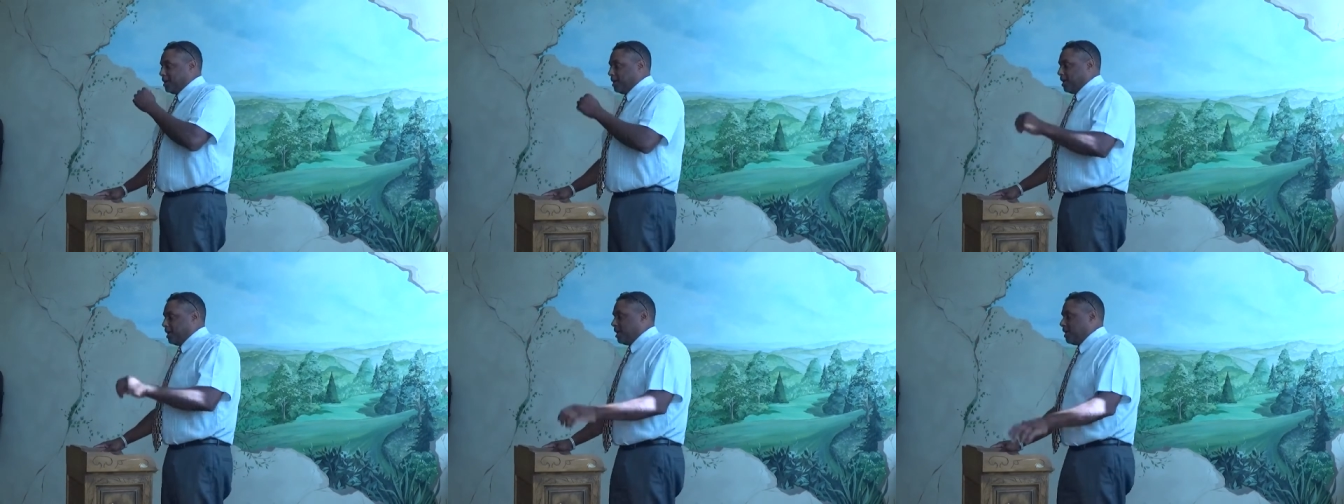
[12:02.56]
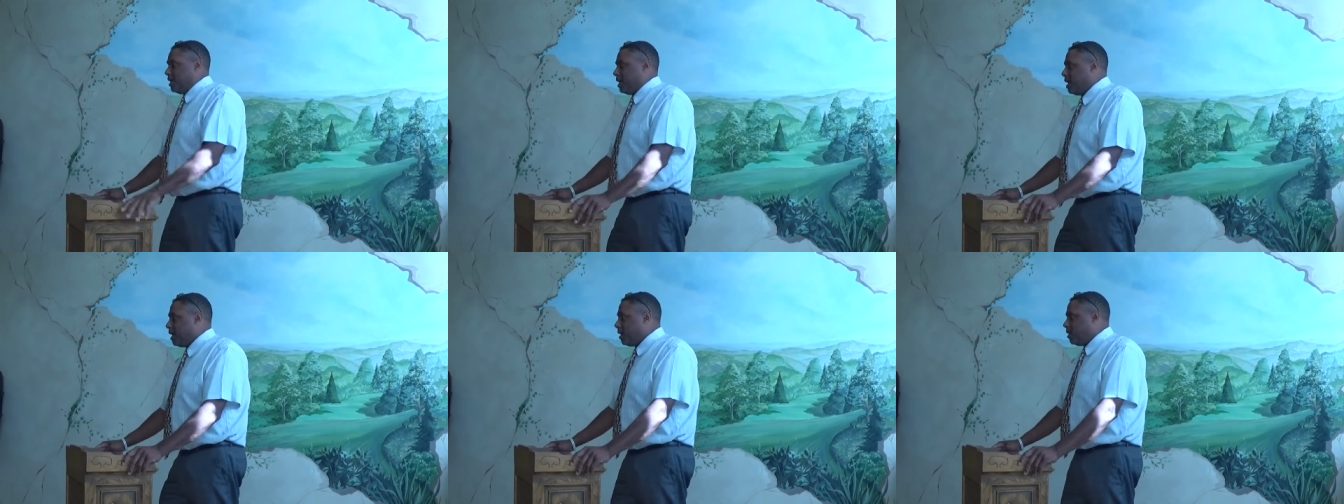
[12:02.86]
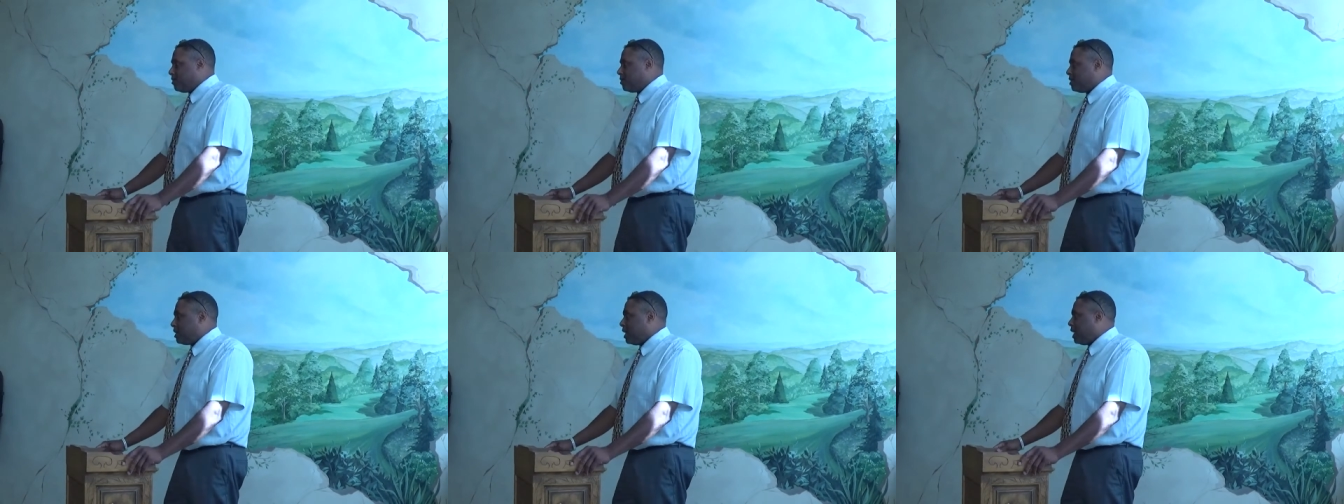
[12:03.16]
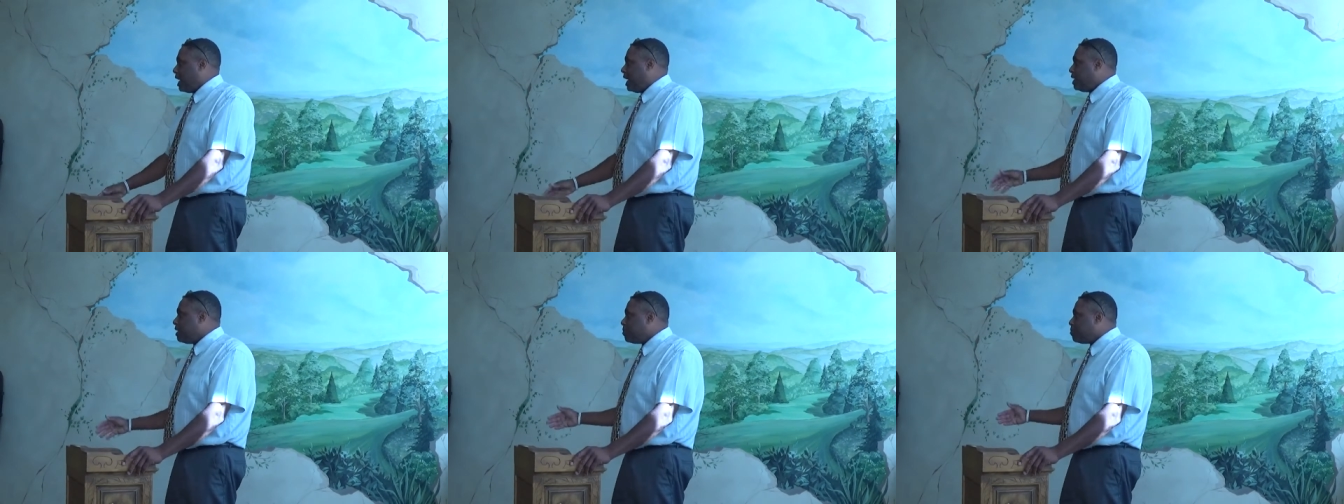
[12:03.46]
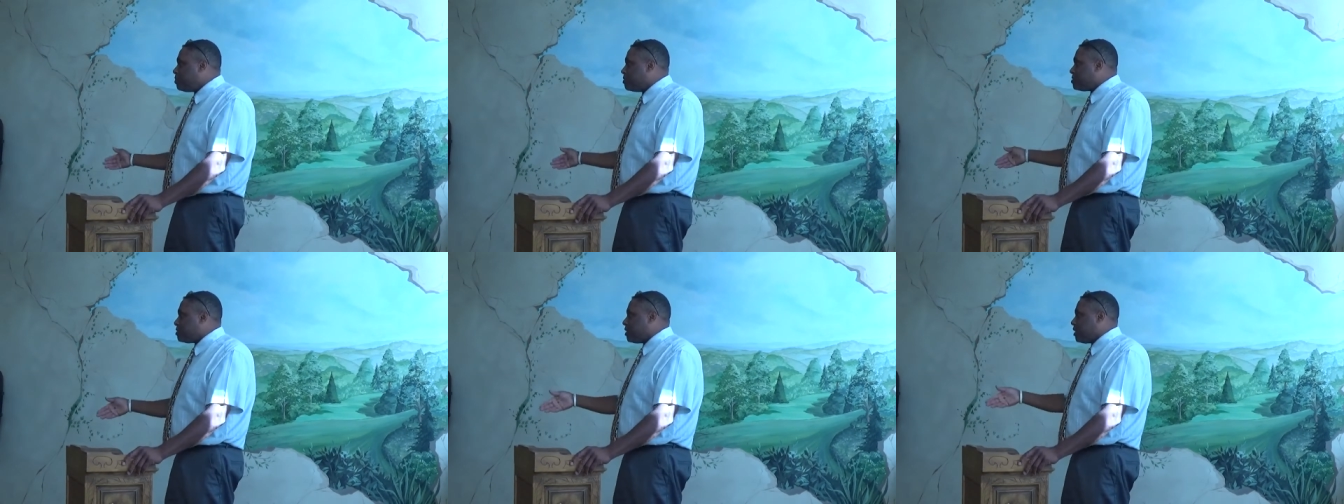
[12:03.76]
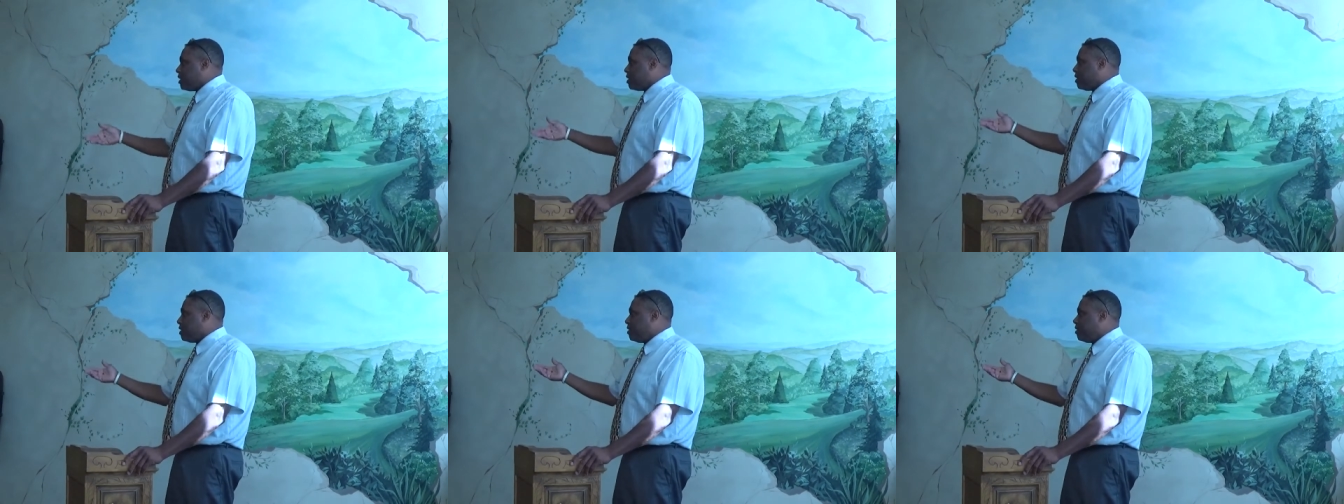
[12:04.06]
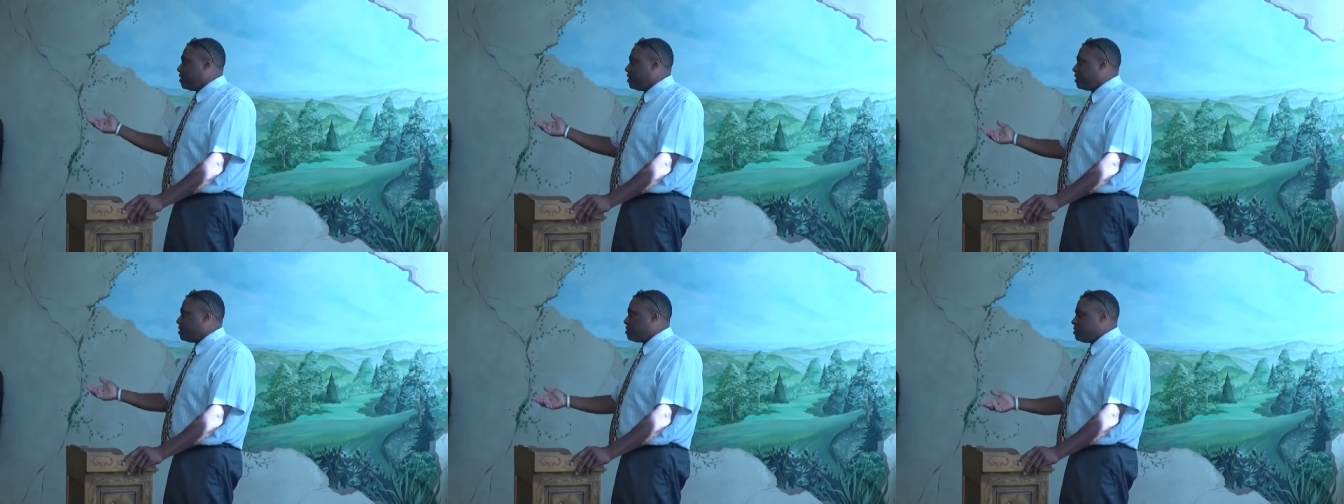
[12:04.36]
And now the lineup is like
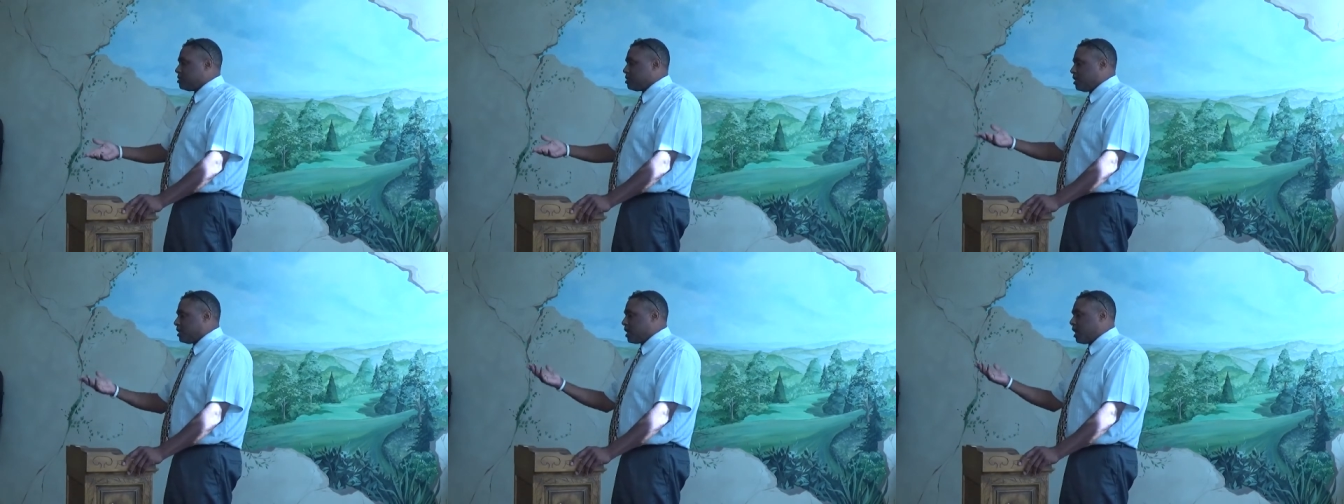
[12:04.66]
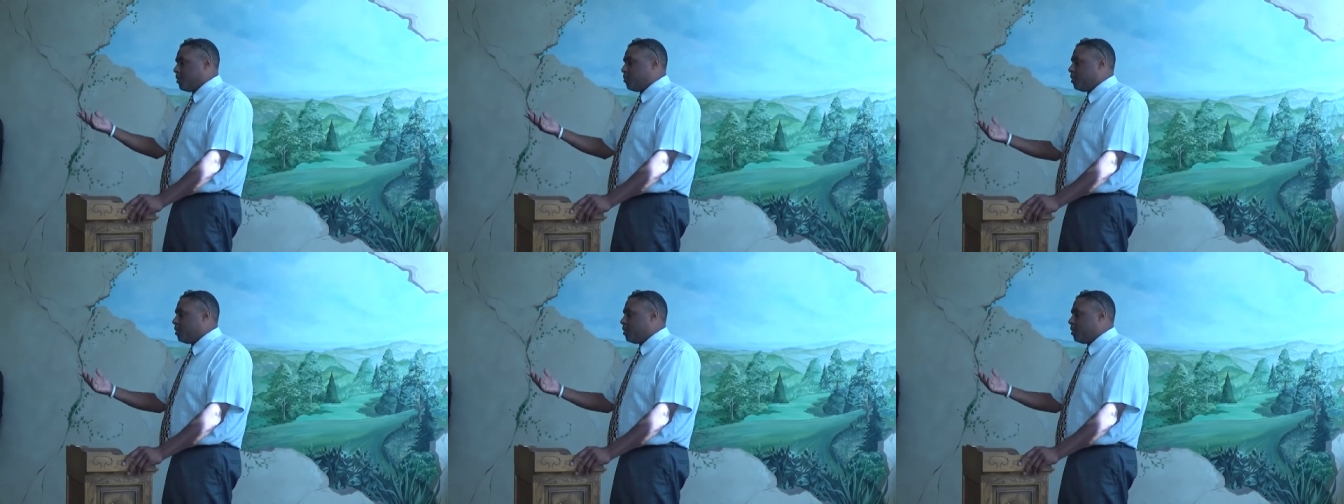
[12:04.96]
clearing. And she's like, I'm